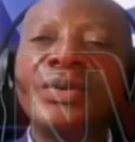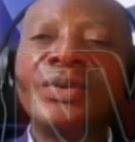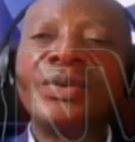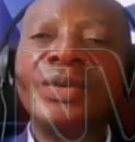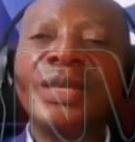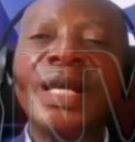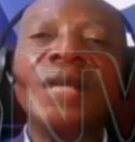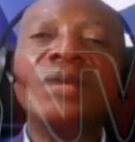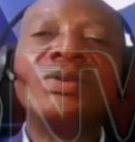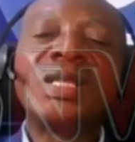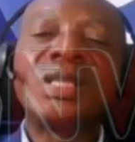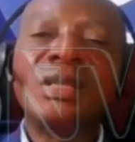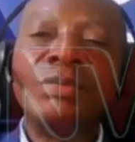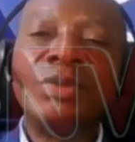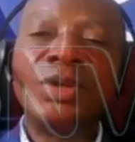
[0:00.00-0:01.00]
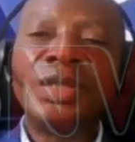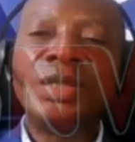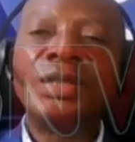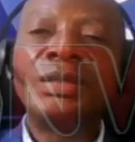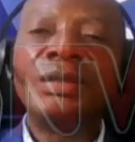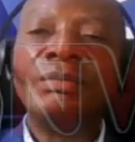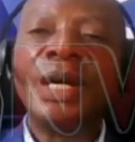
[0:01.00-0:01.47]
their notice board
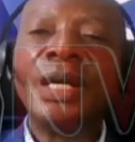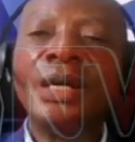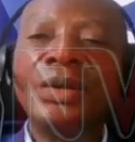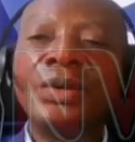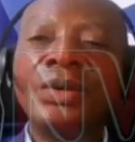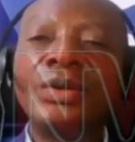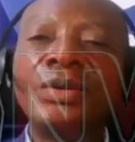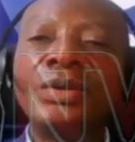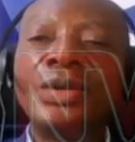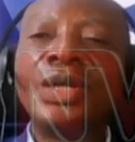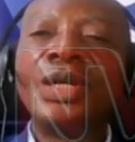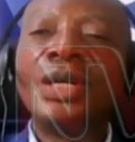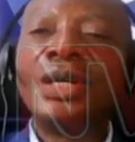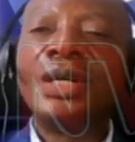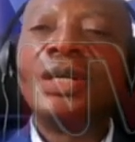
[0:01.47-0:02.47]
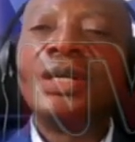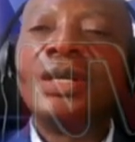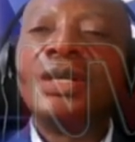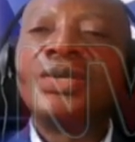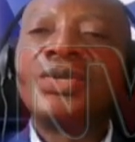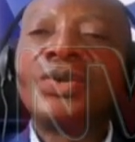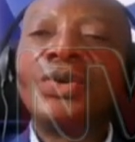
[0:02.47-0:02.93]
by law.
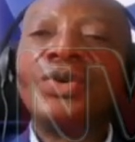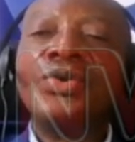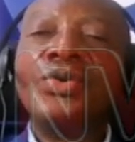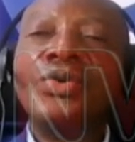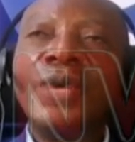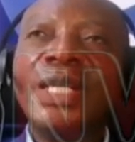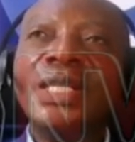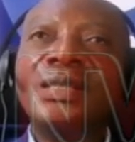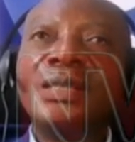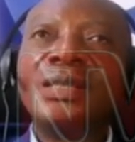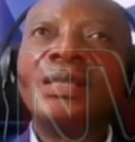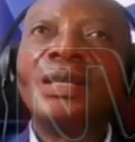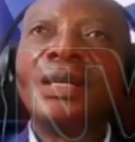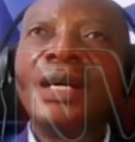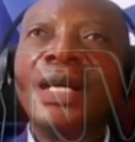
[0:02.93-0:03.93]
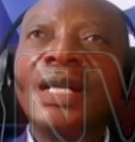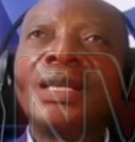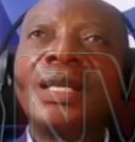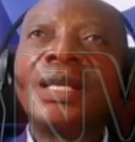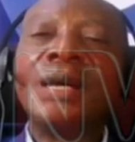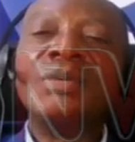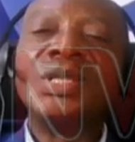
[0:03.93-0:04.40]
So you wait. At
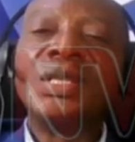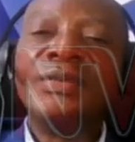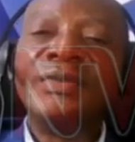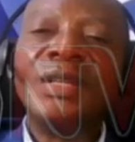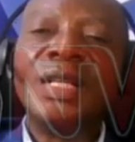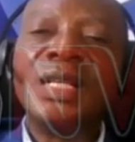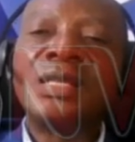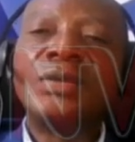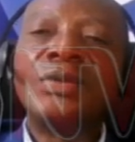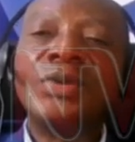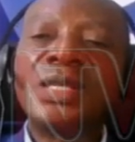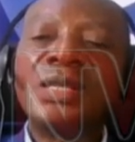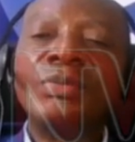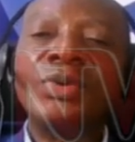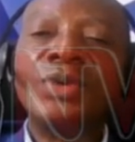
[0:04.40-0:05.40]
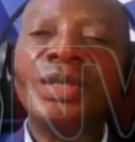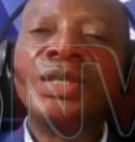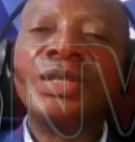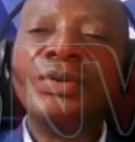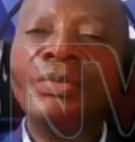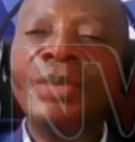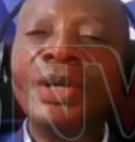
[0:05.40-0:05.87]
times, even this notice board,
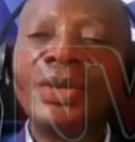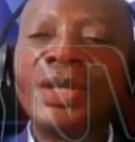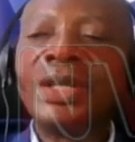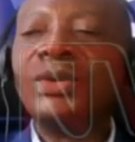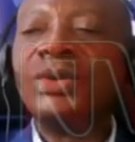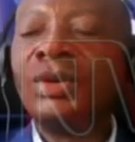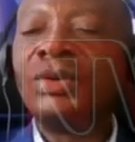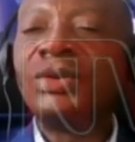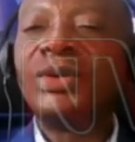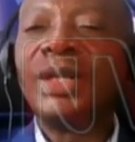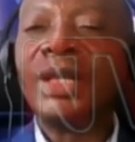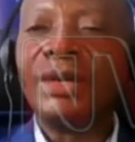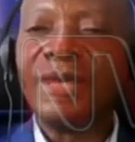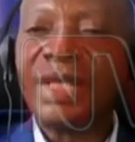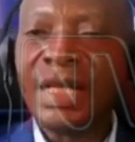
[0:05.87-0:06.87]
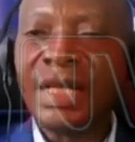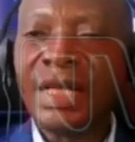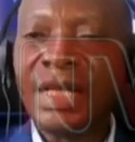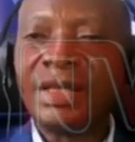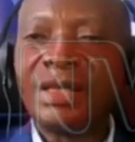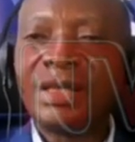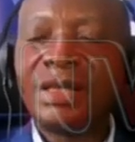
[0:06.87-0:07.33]
you may not know the
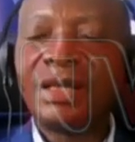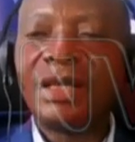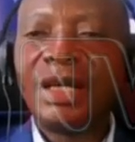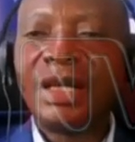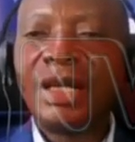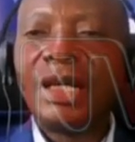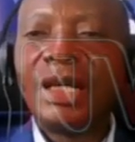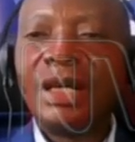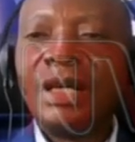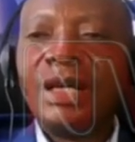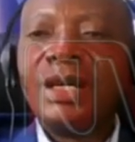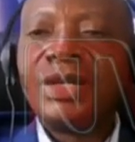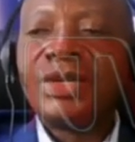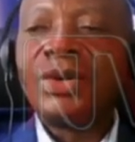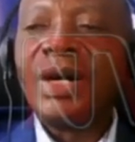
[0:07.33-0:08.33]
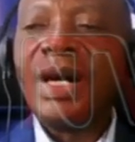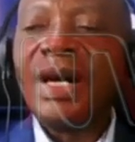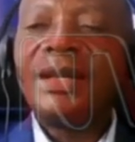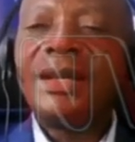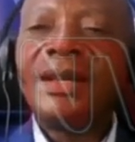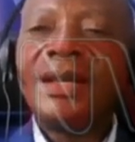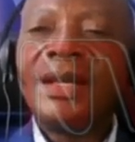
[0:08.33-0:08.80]
results. So
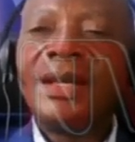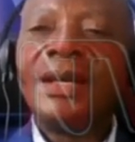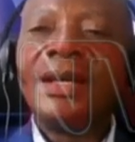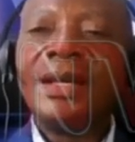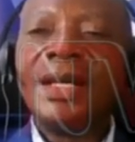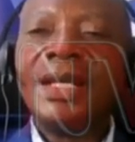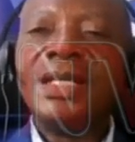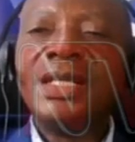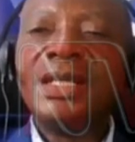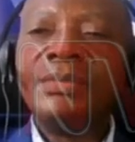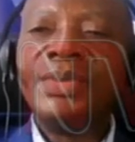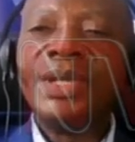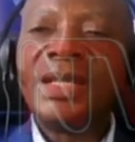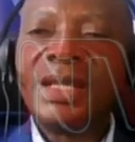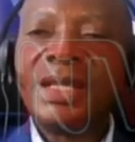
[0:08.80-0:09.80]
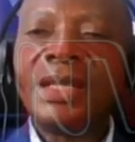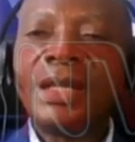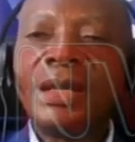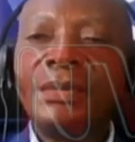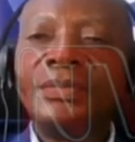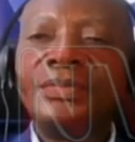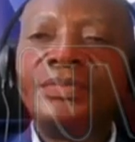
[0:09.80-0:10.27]
under the EGP
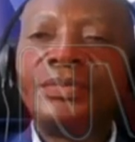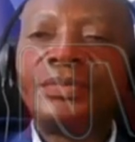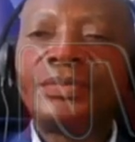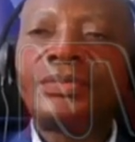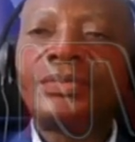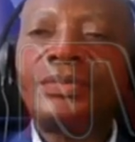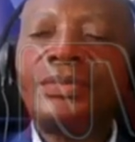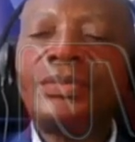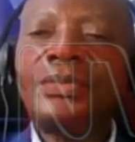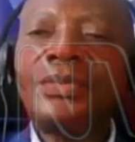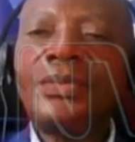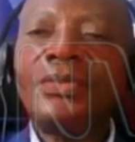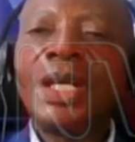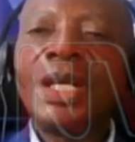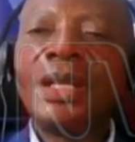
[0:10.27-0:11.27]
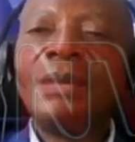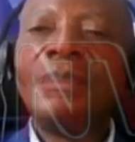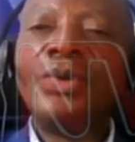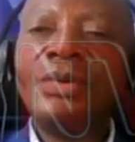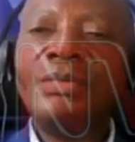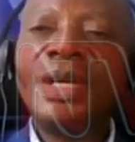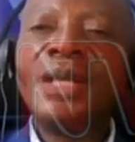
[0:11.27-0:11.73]
system, the
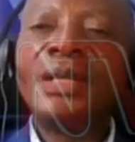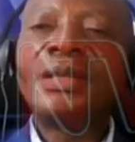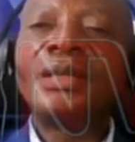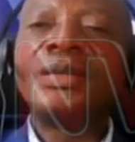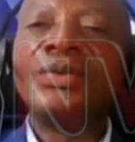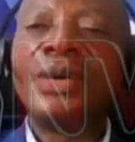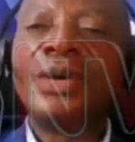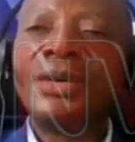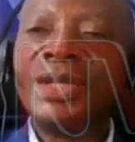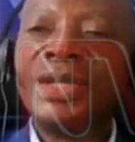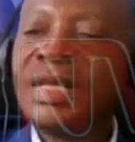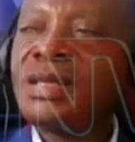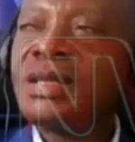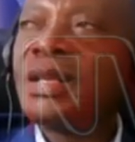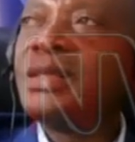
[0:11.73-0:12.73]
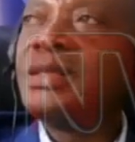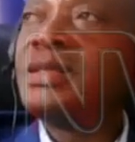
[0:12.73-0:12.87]
moment you are registered